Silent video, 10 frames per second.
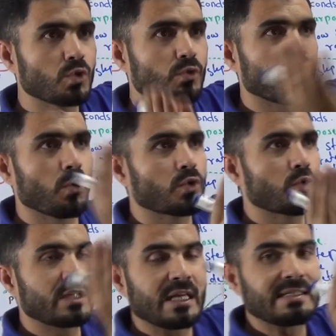to 4 to
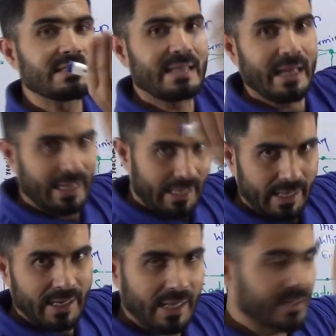10
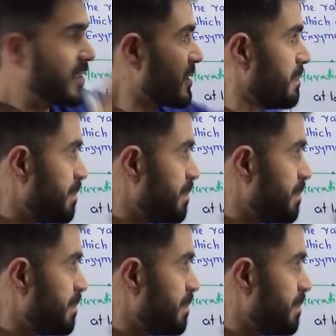like this.